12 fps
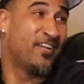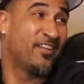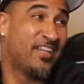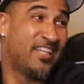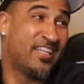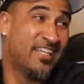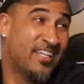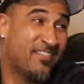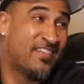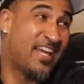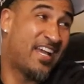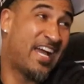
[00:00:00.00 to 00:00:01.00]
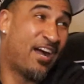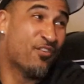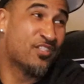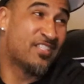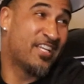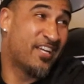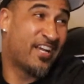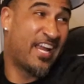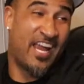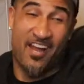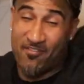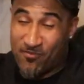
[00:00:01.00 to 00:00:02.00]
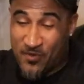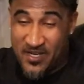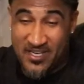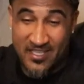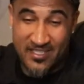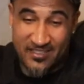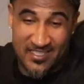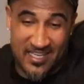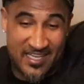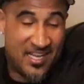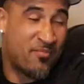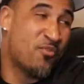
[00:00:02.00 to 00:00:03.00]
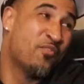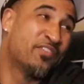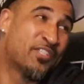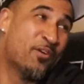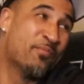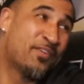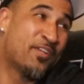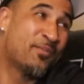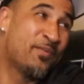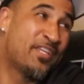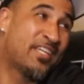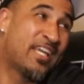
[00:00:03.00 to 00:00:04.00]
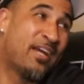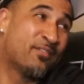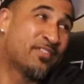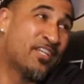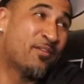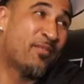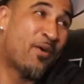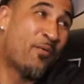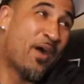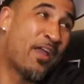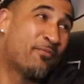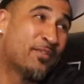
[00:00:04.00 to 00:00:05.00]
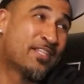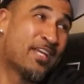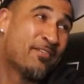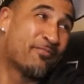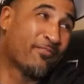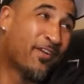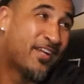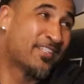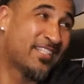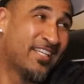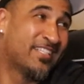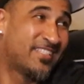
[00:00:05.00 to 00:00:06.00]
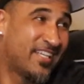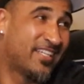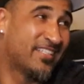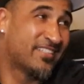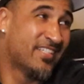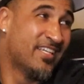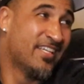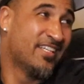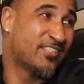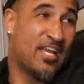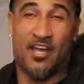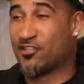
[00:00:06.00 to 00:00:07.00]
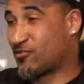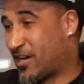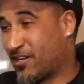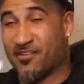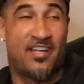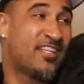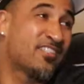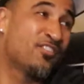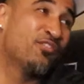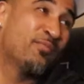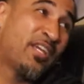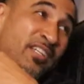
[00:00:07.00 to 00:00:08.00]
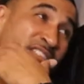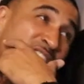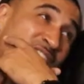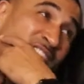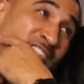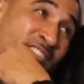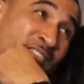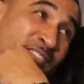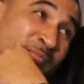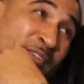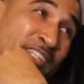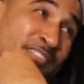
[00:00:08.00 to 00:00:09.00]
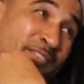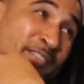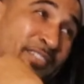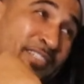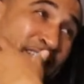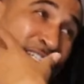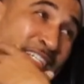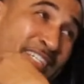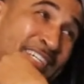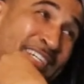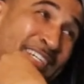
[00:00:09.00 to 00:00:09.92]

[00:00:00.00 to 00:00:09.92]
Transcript: literally lived that. I was there every time that movie's open on the weekend. I was there. My wife was at the front selling tickets, so I was right on that stoop making sure nigga would not mess yeah. with her. Yeah.